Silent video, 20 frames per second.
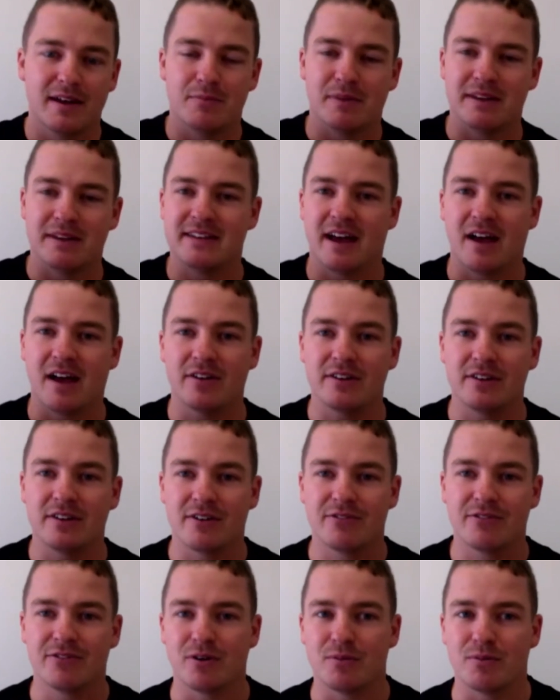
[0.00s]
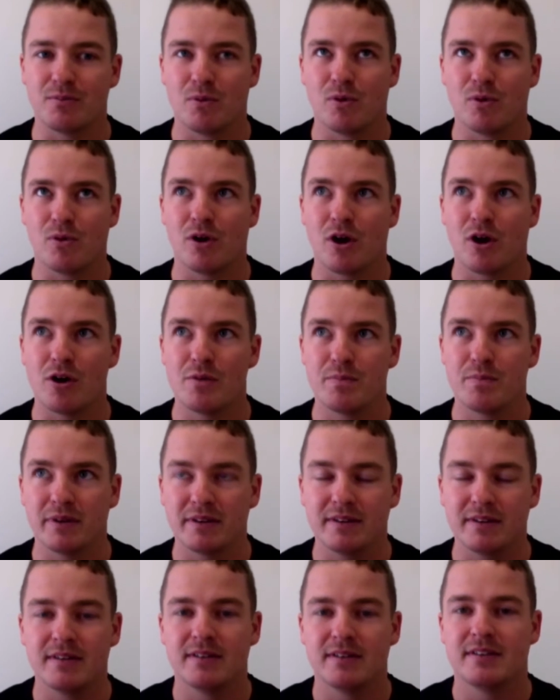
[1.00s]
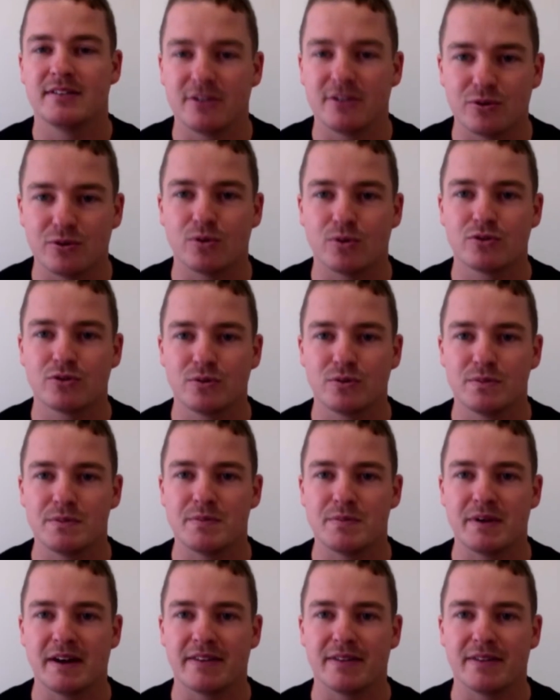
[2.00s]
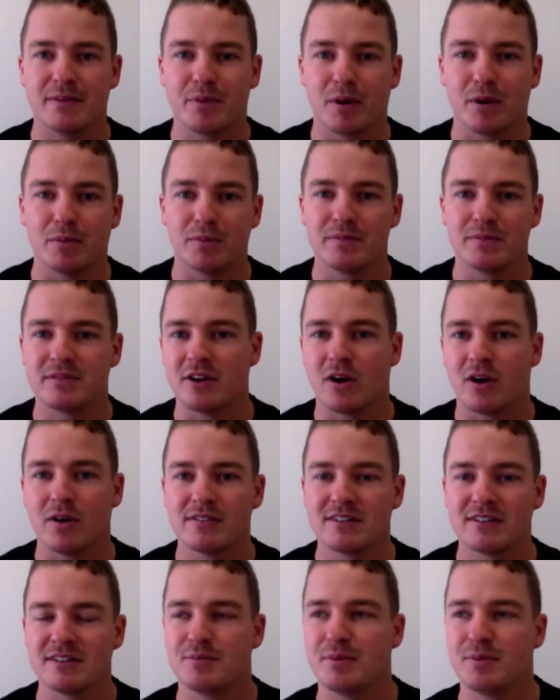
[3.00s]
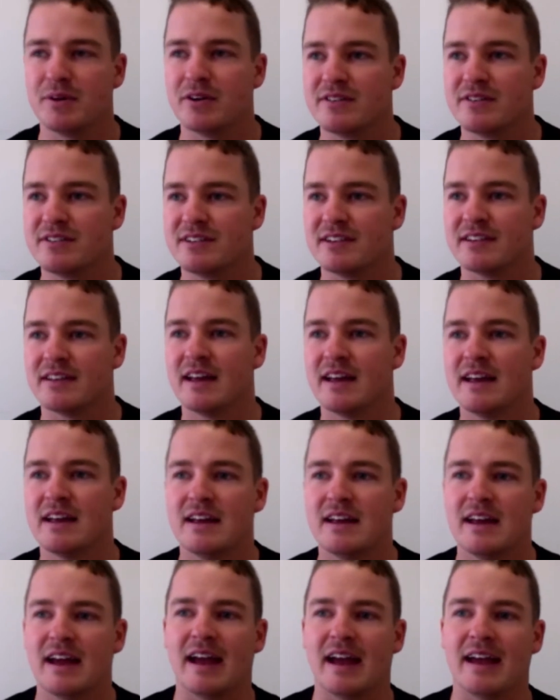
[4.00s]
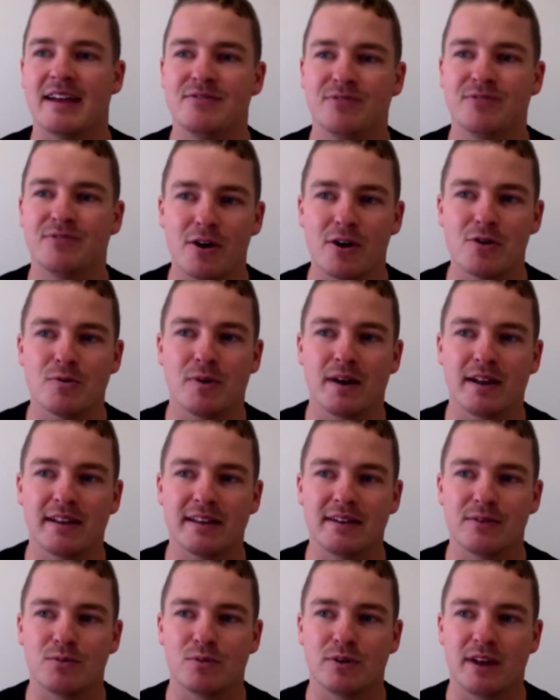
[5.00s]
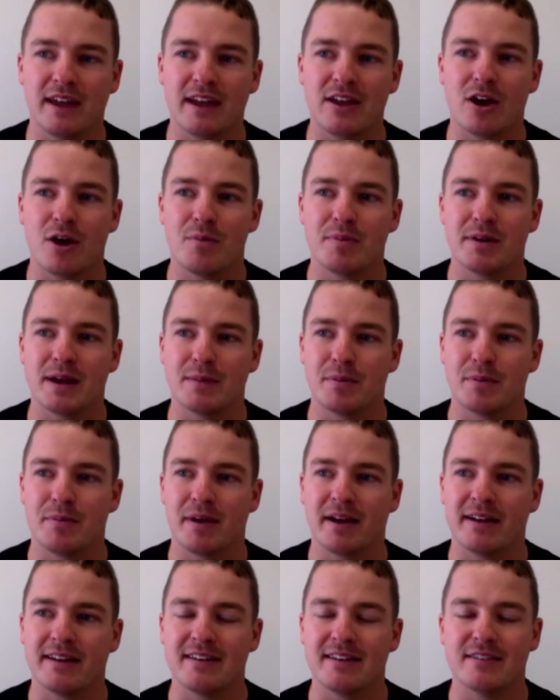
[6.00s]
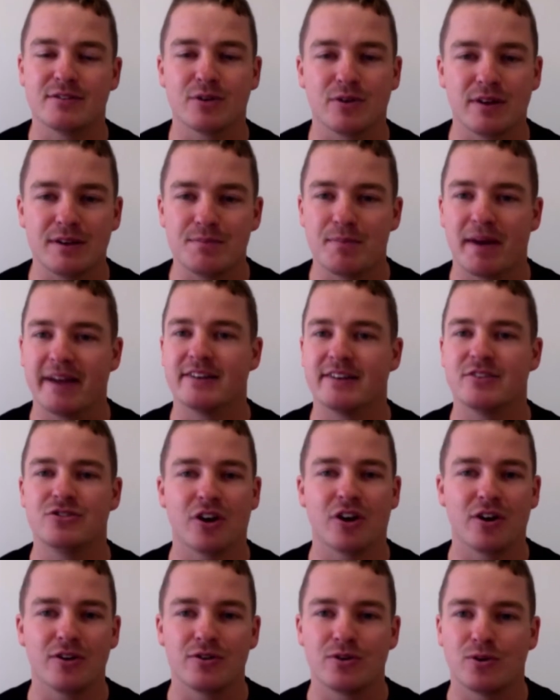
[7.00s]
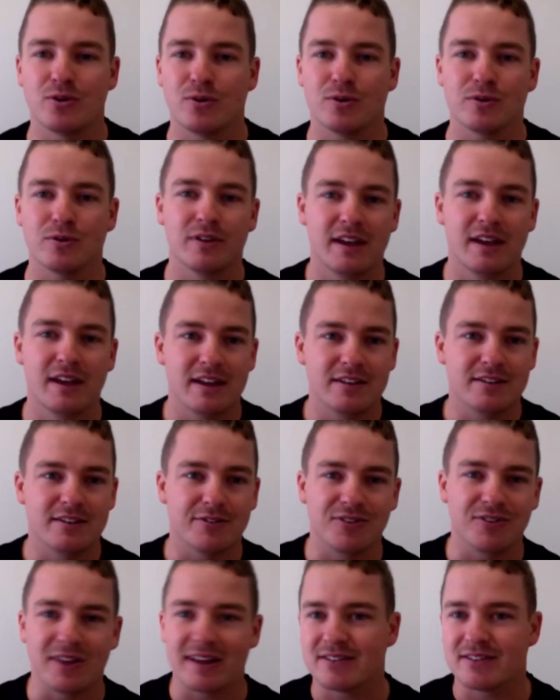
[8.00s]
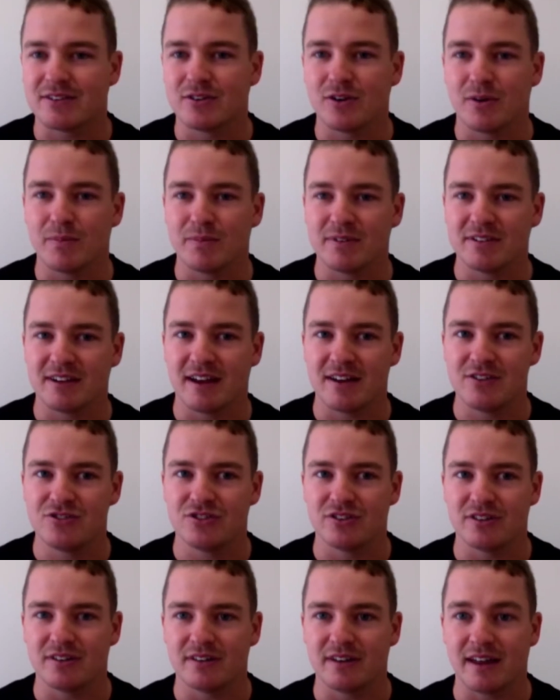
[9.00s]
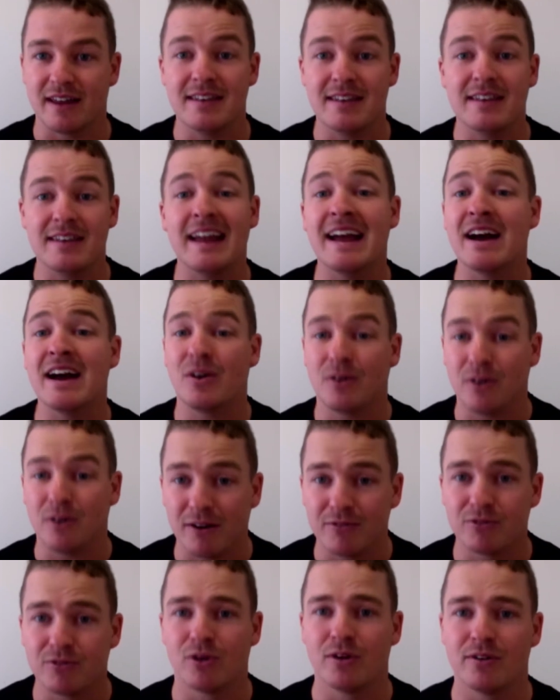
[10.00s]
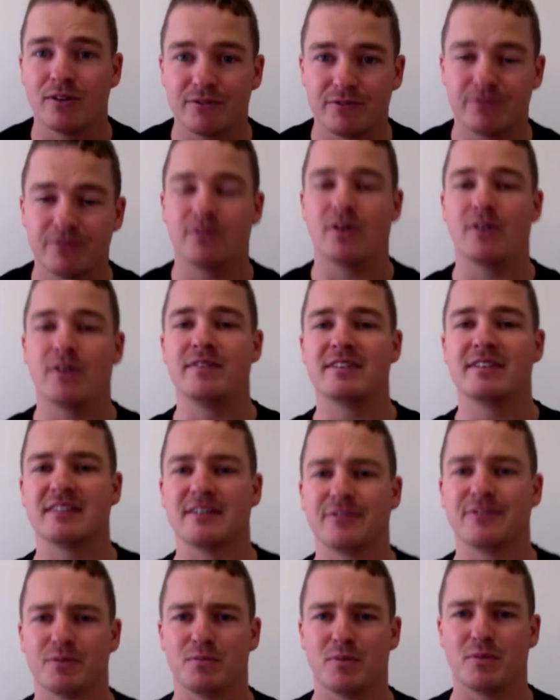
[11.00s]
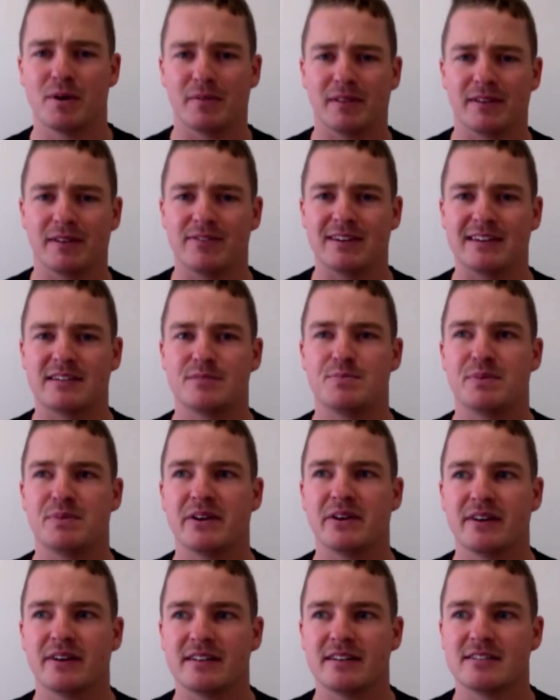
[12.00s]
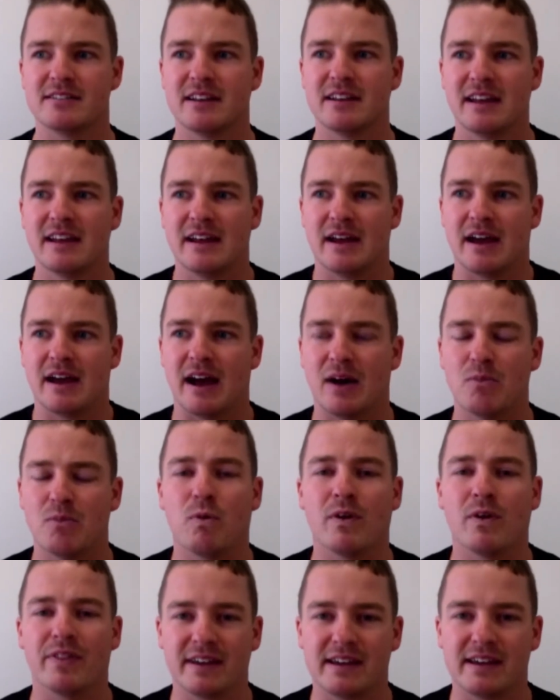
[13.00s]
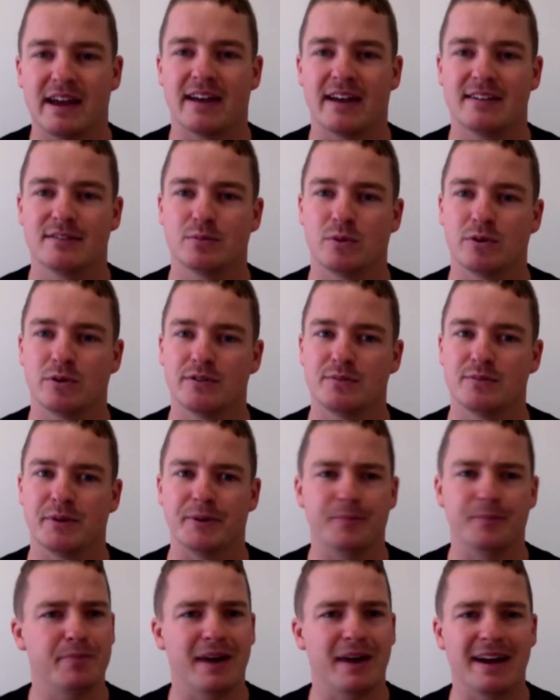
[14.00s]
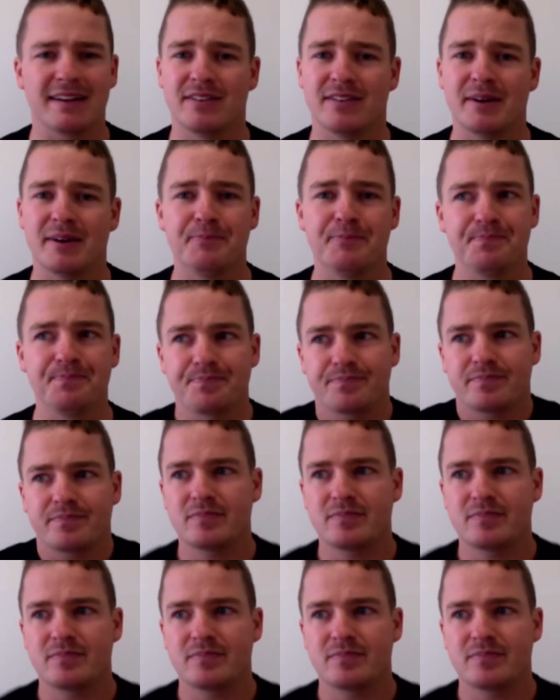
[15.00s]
mentality. I felt more open to talk to him about the problems that I was experiencing. And very rarely would he open up about his, or he'd make a joke or deflect the conversation. And now I've learned, obviously, from my lived experience of what the case was. But back then,